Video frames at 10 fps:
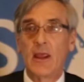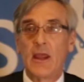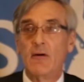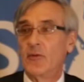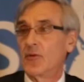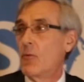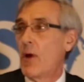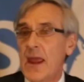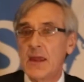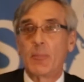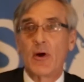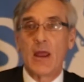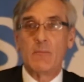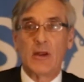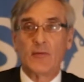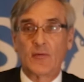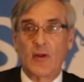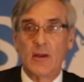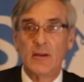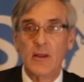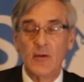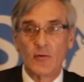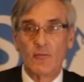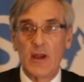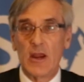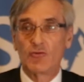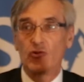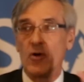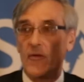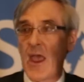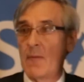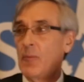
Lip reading: Here is a way, Prime Minister, to reassure them